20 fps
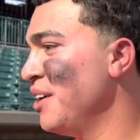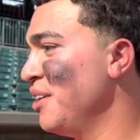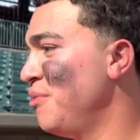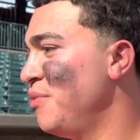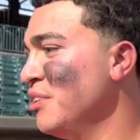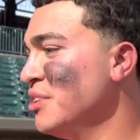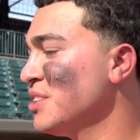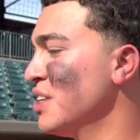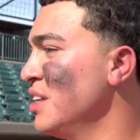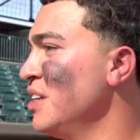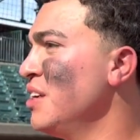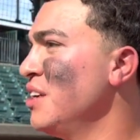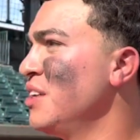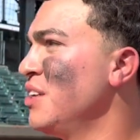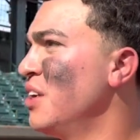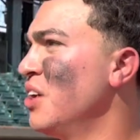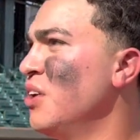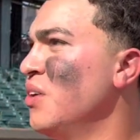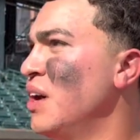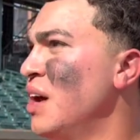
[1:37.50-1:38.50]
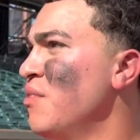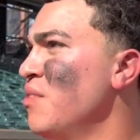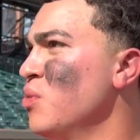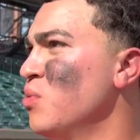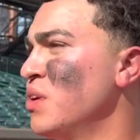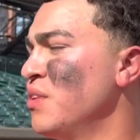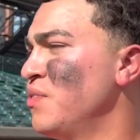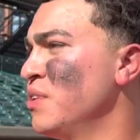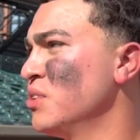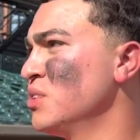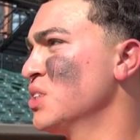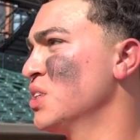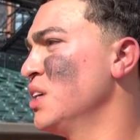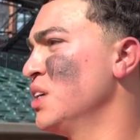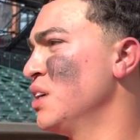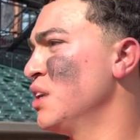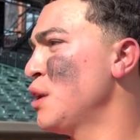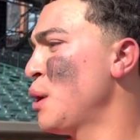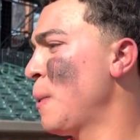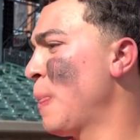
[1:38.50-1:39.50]
It feels good. You know, every win feels
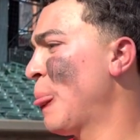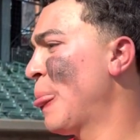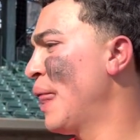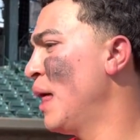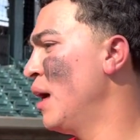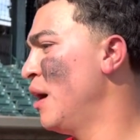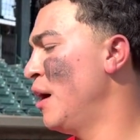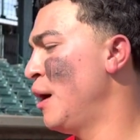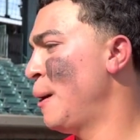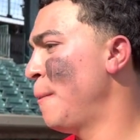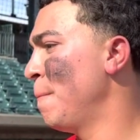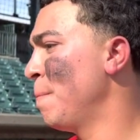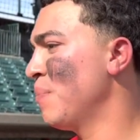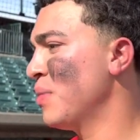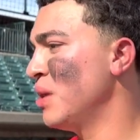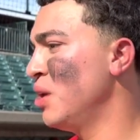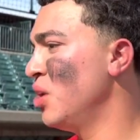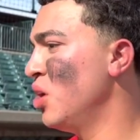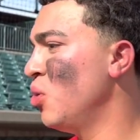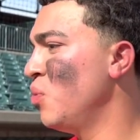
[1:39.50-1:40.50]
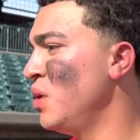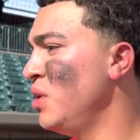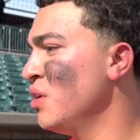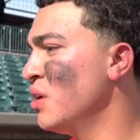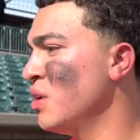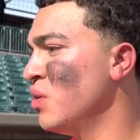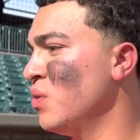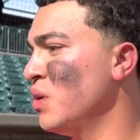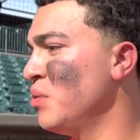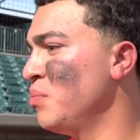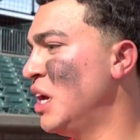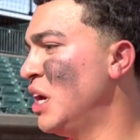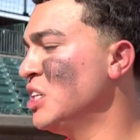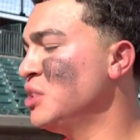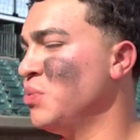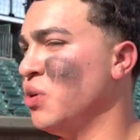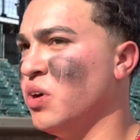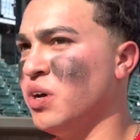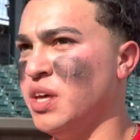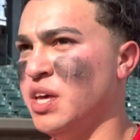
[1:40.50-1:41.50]
good. You know, when you can win a
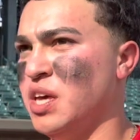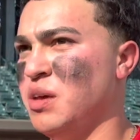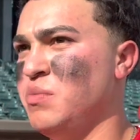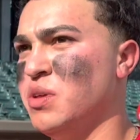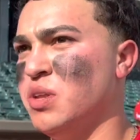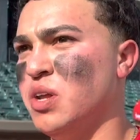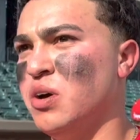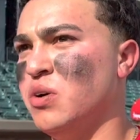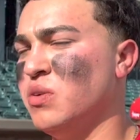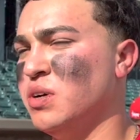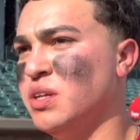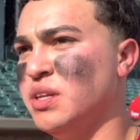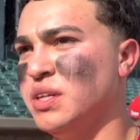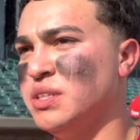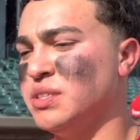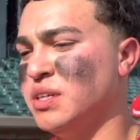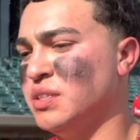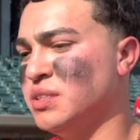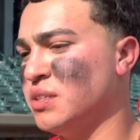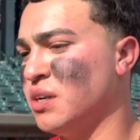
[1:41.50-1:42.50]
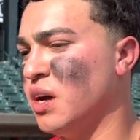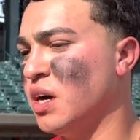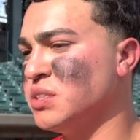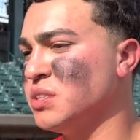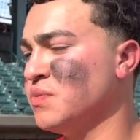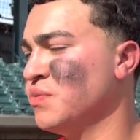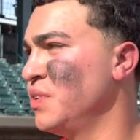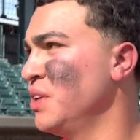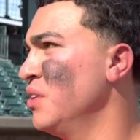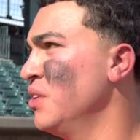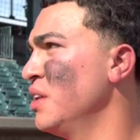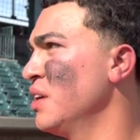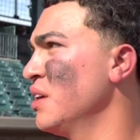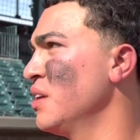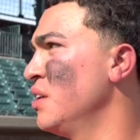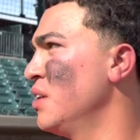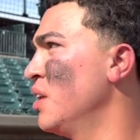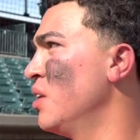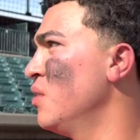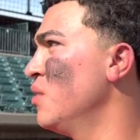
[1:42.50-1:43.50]
baseball game, you know, it's an awesome feeling.
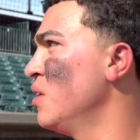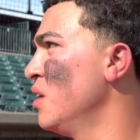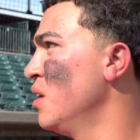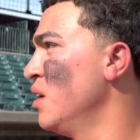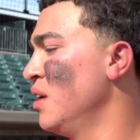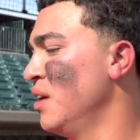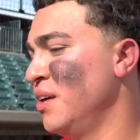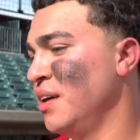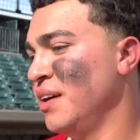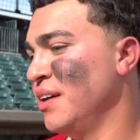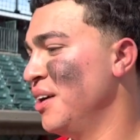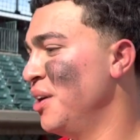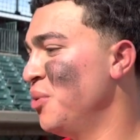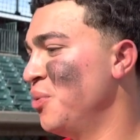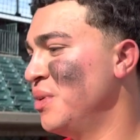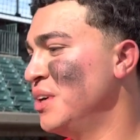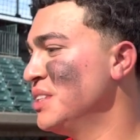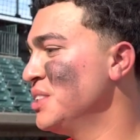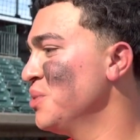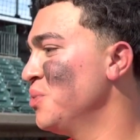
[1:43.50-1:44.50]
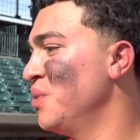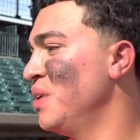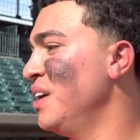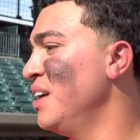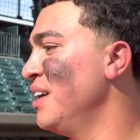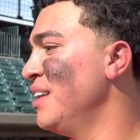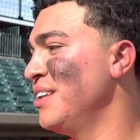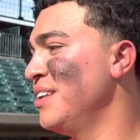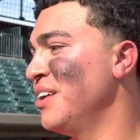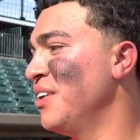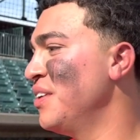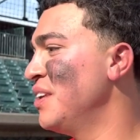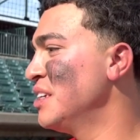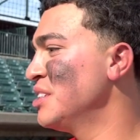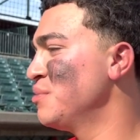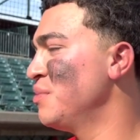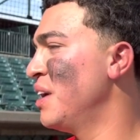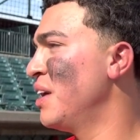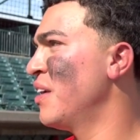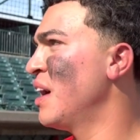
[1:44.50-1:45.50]
You know, a win's a win. You know, it
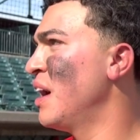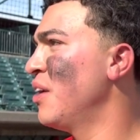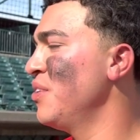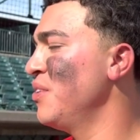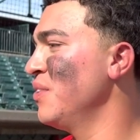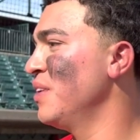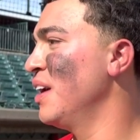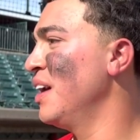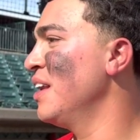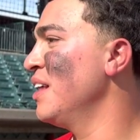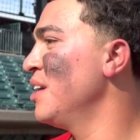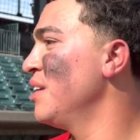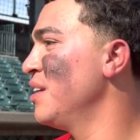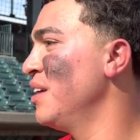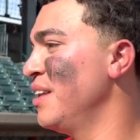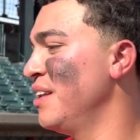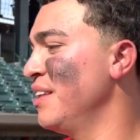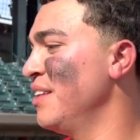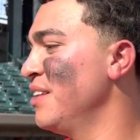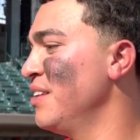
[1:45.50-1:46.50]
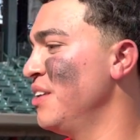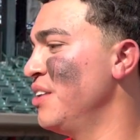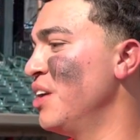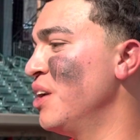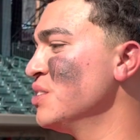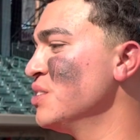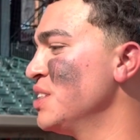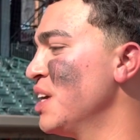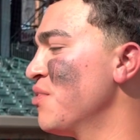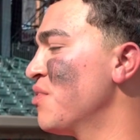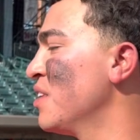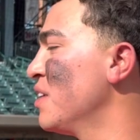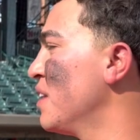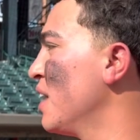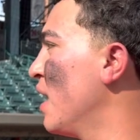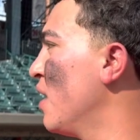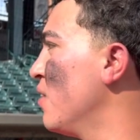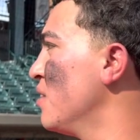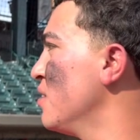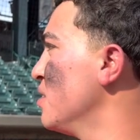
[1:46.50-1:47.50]
doesn't matter how you get it. And, you know, it was never a
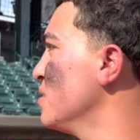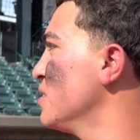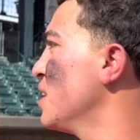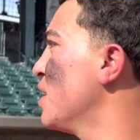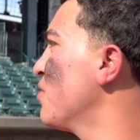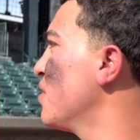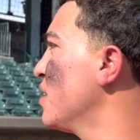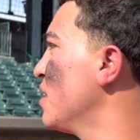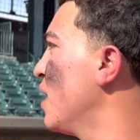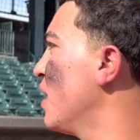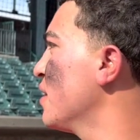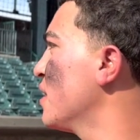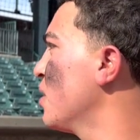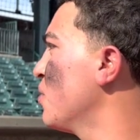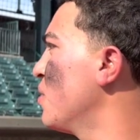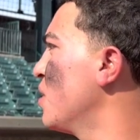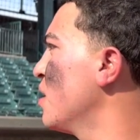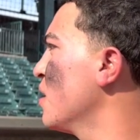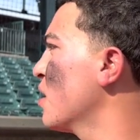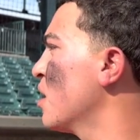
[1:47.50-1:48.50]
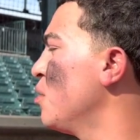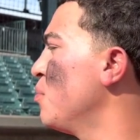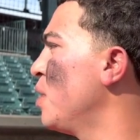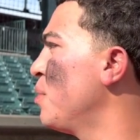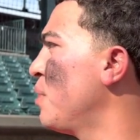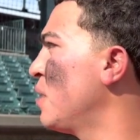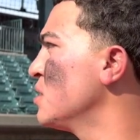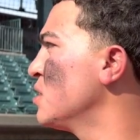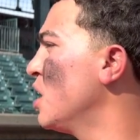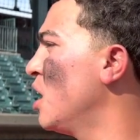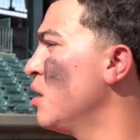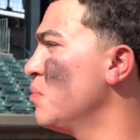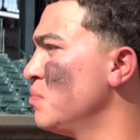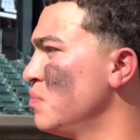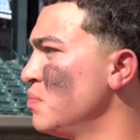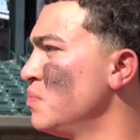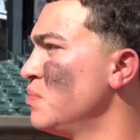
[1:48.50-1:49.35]
doubt that we were going to come up on top.